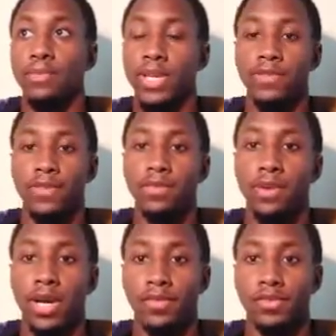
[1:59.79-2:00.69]
PV
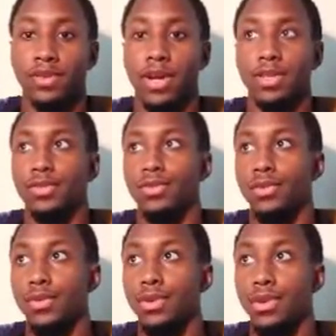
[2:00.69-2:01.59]
Ponte Vedra High School,
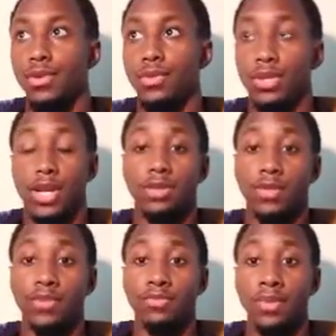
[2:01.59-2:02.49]
which I don't think we've